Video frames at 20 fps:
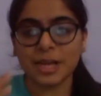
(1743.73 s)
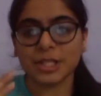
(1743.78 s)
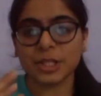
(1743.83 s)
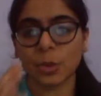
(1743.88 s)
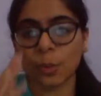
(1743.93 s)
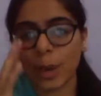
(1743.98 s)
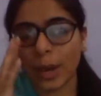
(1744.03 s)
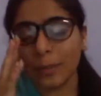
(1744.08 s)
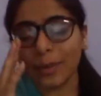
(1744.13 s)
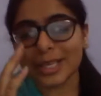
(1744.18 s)

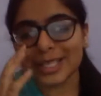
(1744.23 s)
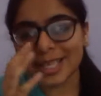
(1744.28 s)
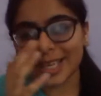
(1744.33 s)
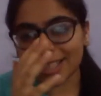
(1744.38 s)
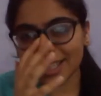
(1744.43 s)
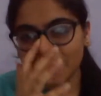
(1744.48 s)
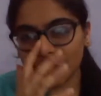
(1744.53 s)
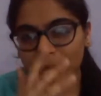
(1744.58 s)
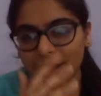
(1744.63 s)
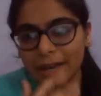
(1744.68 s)
So when we
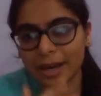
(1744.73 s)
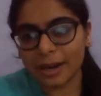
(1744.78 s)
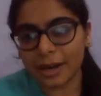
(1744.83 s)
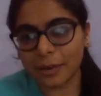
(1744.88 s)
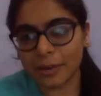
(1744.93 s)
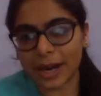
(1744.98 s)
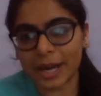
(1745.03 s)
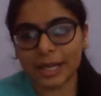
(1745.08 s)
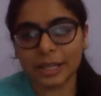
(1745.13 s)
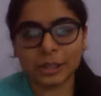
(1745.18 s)
say that we
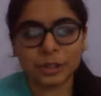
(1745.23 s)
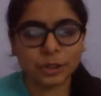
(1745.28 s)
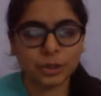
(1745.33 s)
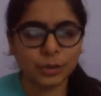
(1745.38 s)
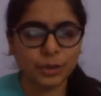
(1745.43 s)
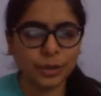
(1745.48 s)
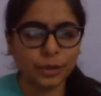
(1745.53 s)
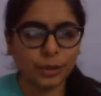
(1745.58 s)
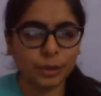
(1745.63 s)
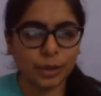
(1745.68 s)
require you
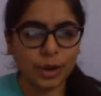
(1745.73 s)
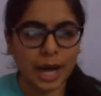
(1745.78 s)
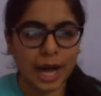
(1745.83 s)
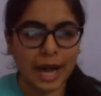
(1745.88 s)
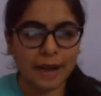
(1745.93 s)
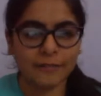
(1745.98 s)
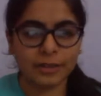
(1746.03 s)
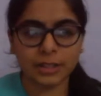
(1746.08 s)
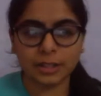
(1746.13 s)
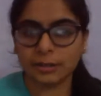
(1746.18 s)
to,
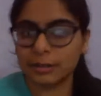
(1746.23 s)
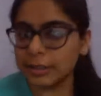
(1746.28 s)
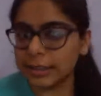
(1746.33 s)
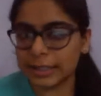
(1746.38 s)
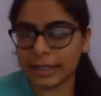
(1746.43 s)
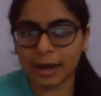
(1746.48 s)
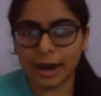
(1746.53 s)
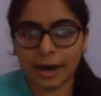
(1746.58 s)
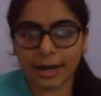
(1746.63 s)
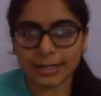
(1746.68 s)
have a
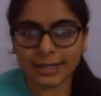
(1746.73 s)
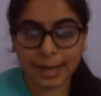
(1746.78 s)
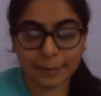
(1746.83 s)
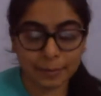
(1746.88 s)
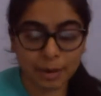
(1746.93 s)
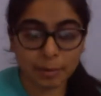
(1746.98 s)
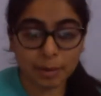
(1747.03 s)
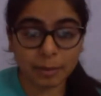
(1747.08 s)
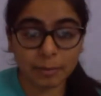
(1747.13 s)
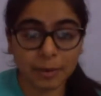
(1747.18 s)
30-hour
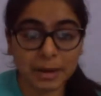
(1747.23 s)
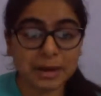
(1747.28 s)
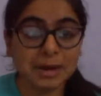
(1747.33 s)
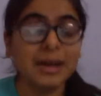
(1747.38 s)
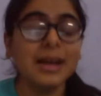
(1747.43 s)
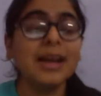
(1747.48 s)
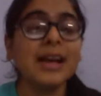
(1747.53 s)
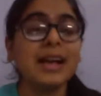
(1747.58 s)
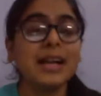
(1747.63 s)
time commitment,